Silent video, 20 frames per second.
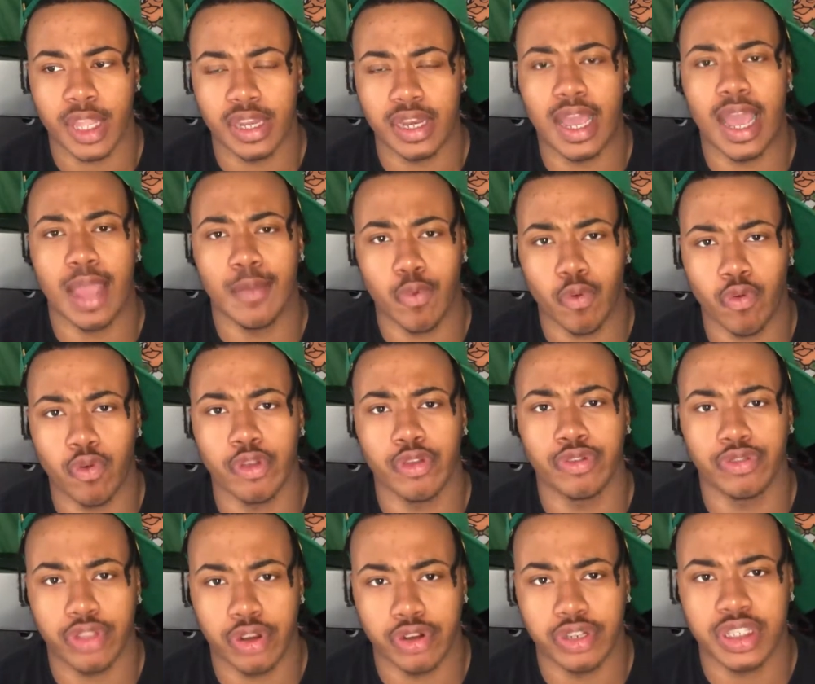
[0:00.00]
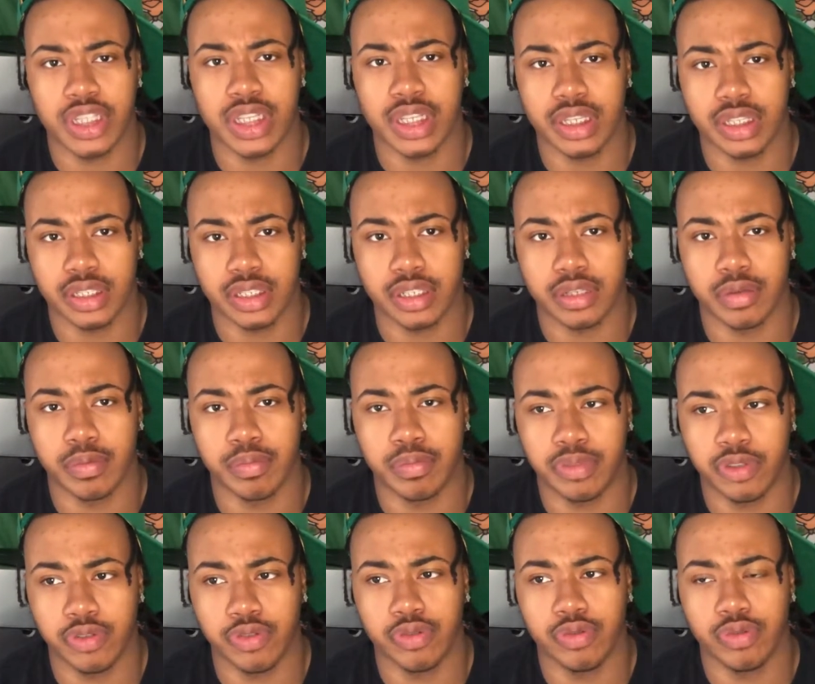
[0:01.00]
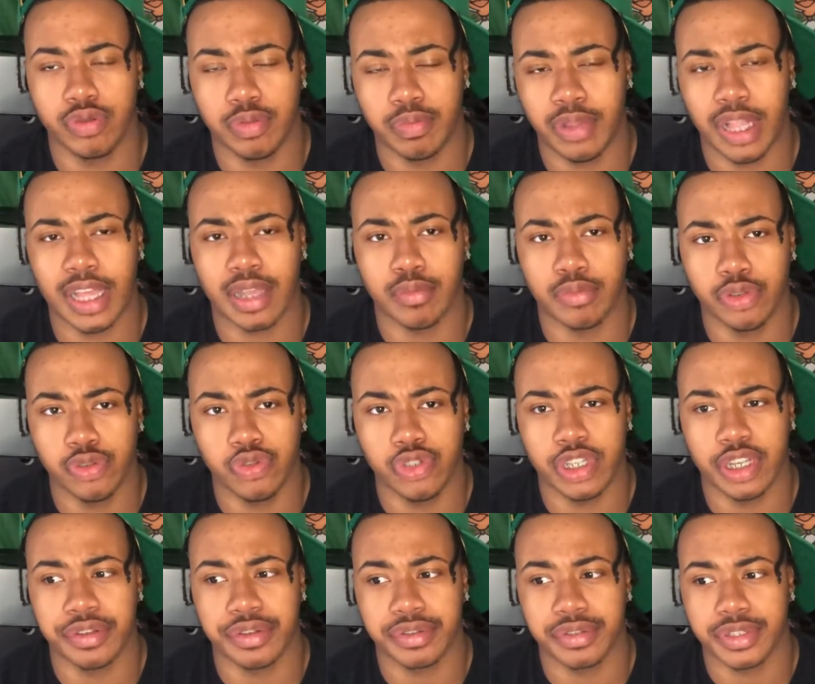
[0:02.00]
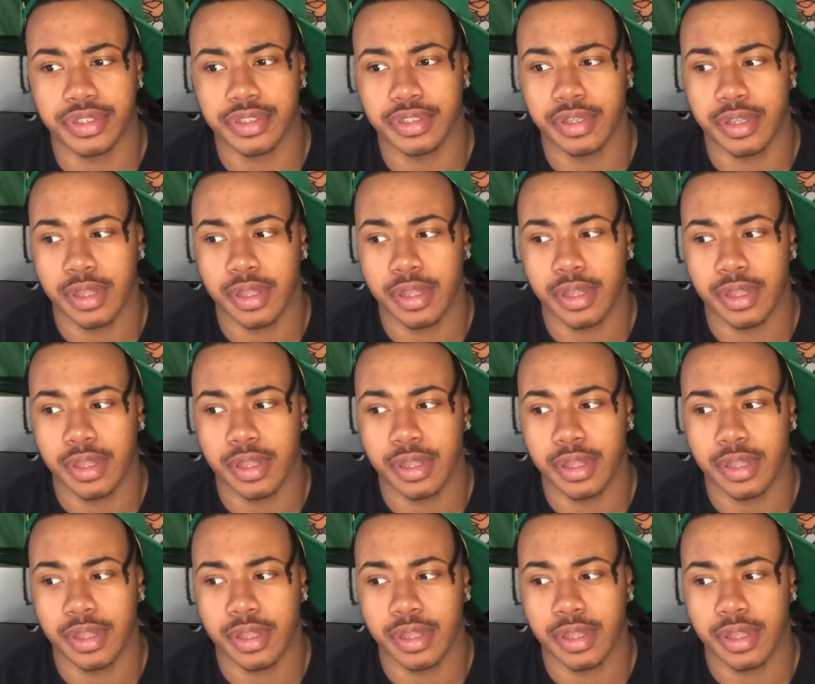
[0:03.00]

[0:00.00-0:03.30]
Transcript: The Hyper Royal 13s, the blue, black and blue jumps.